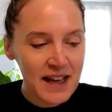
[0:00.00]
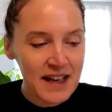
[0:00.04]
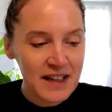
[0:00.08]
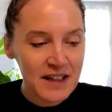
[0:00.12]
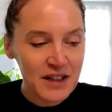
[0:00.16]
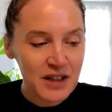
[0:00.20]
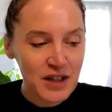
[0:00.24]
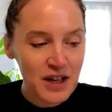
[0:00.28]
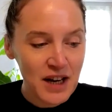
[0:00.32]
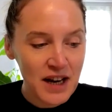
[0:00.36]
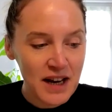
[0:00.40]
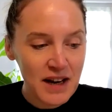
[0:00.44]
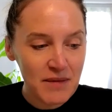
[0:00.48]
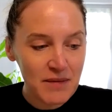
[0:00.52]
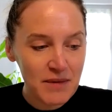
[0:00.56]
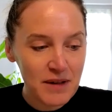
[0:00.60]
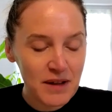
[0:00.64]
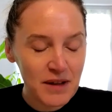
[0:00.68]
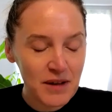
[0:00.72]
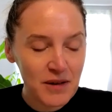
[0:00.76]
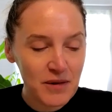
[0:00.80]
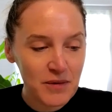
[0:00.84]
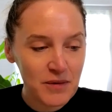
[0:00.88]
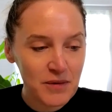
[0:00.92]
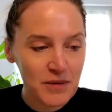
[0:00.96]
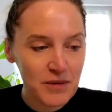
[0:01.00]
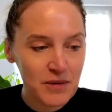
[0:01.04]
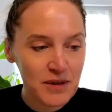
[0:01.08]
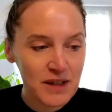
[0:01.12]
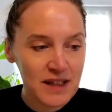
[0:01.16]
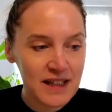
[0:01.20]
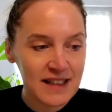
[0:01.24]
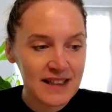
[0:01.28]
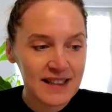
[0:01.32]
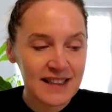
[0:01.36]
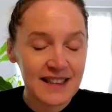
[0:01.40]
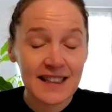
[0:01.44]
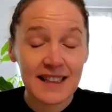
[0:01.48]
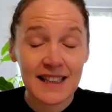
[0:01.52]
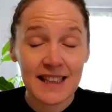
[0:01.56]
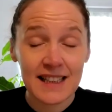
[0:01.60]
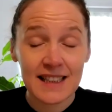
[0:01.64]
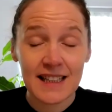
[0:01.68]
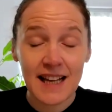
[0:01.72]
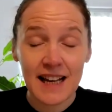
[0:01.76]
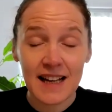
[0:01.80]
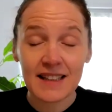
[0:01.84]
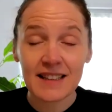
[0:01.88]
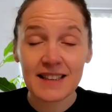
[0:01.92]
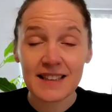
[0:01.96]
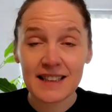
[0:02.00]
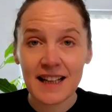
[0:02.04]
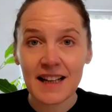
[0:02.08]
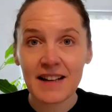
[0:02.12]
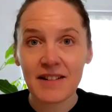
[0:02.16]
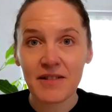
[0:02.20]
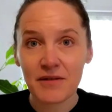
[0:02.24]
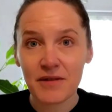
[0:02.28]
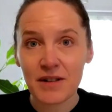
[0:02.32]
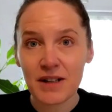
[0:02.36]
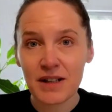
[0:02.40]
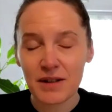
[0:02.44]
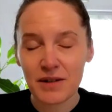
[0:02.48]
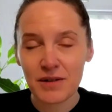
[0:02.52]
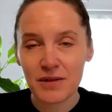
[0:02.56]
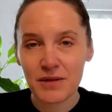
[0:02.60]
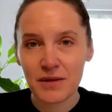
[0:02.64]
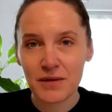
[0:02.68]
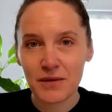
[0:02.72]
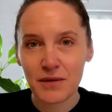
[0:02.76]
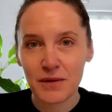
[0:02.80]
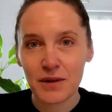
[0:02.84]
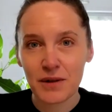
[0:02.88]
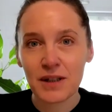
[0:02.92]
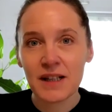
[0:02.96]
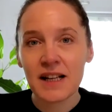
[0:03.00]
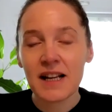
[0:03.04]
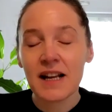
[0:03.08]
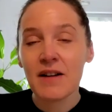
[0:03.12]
share with you these hacks that are really useful.